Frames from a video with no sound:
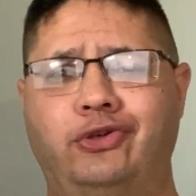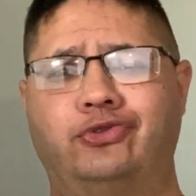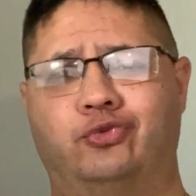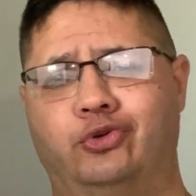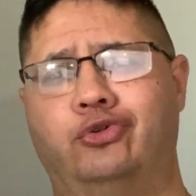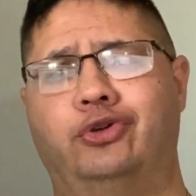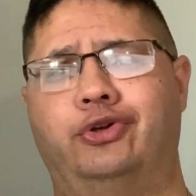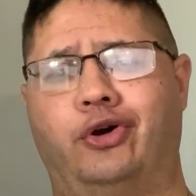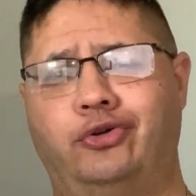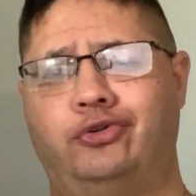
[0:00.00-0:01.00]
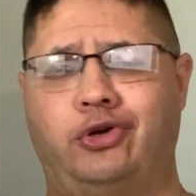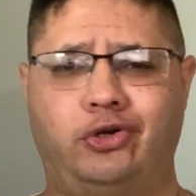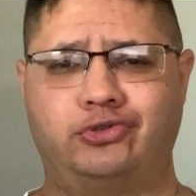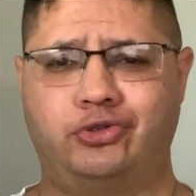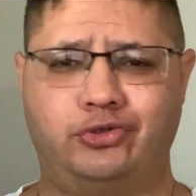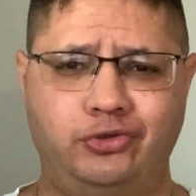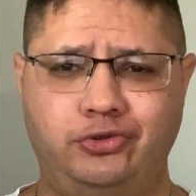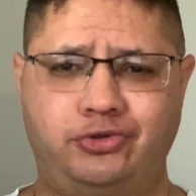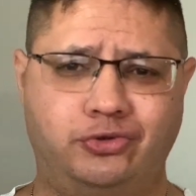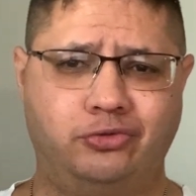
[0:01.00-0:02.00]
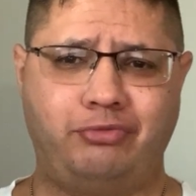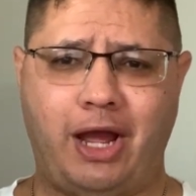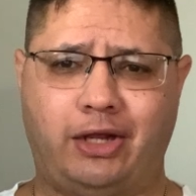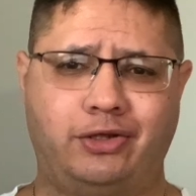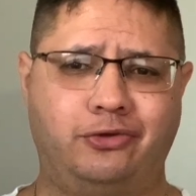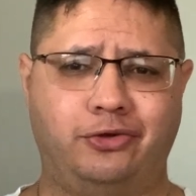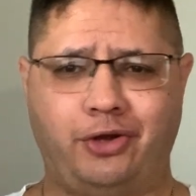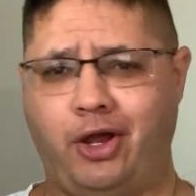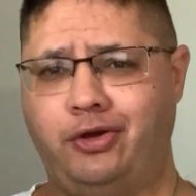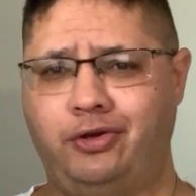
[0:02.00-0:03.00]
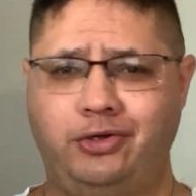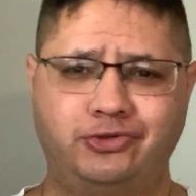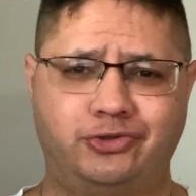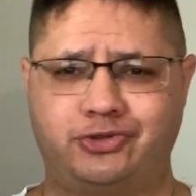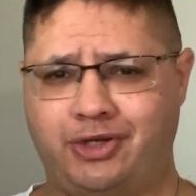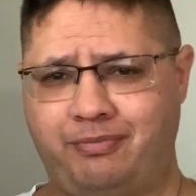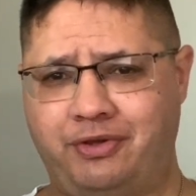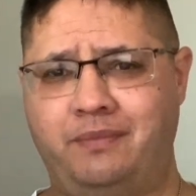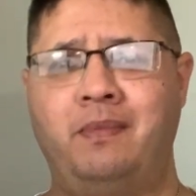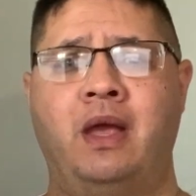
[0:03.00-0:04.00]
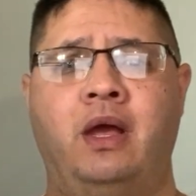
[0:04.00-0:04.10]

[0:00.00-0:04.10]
rule it unconstitutional back in the 90s or something?